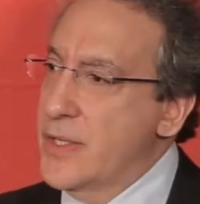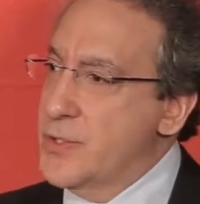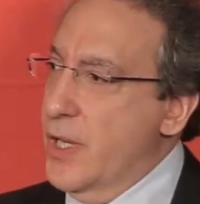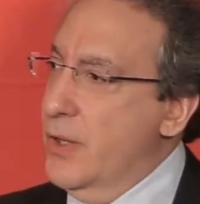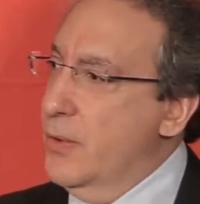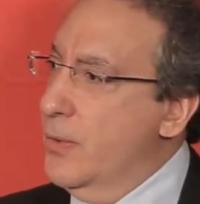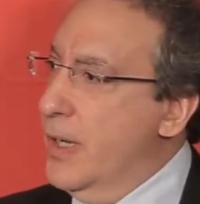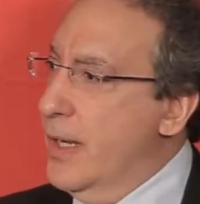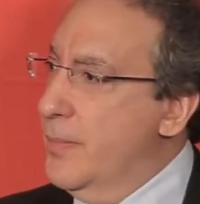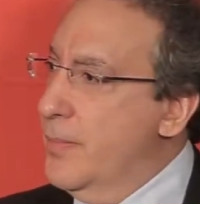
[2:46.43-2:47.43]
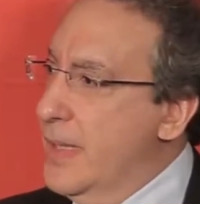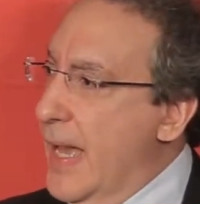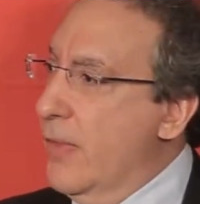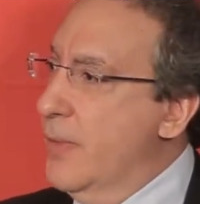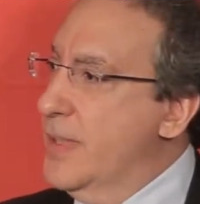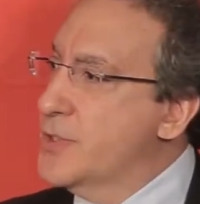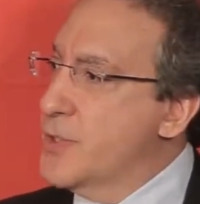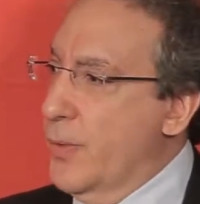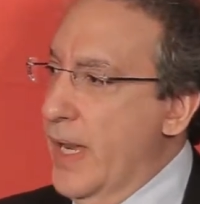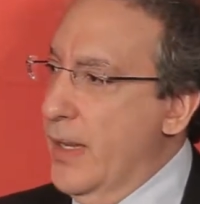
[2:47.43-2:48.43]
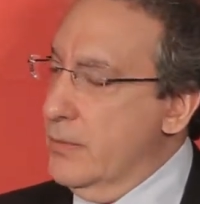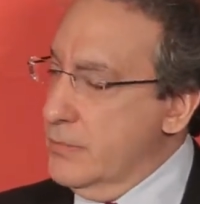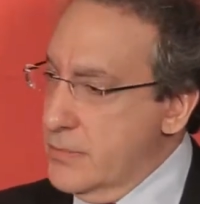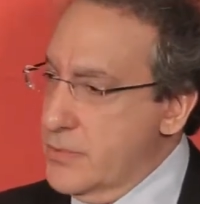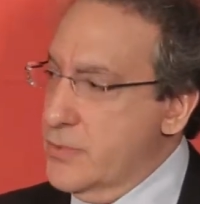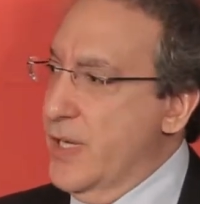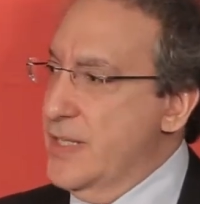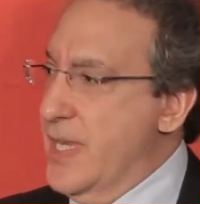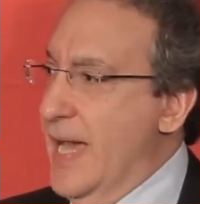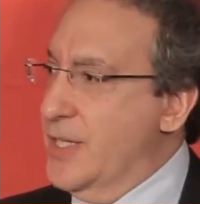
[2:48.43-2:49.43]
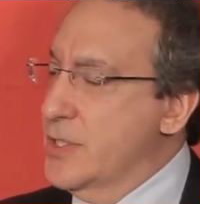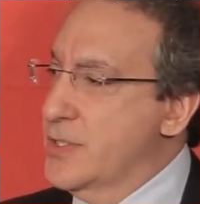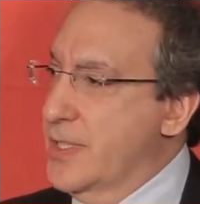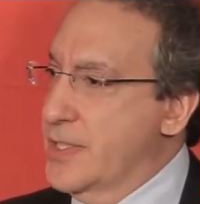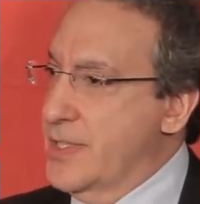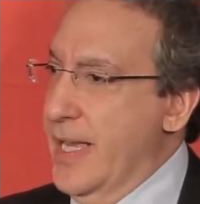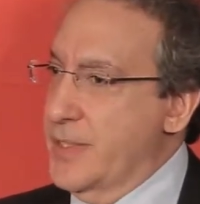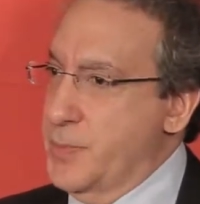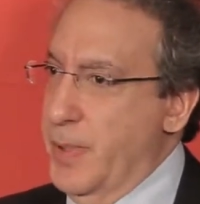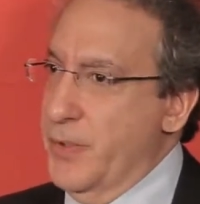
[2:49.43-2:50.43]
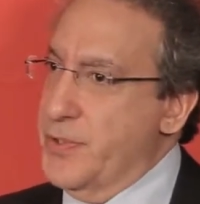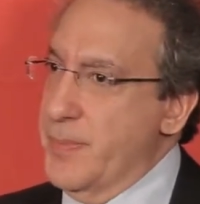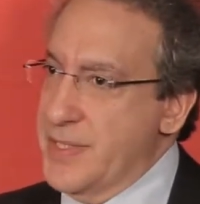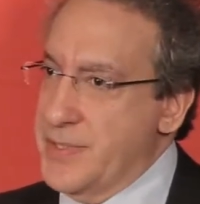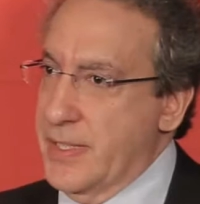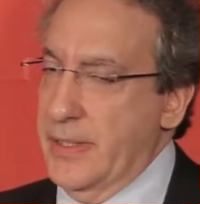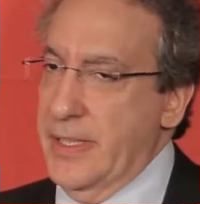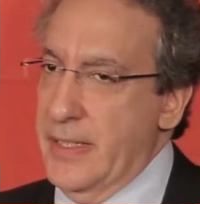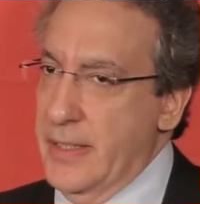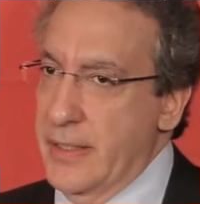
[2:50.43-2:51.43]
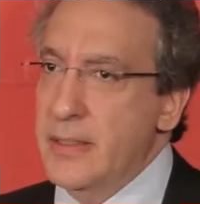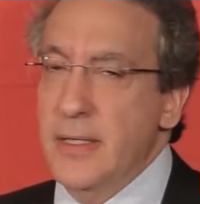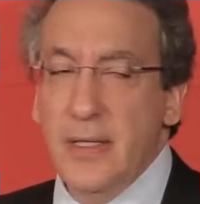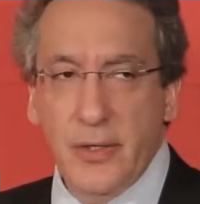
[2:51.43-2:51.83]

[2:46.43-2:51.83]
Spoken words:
So elements around transaction success, both domestically and in a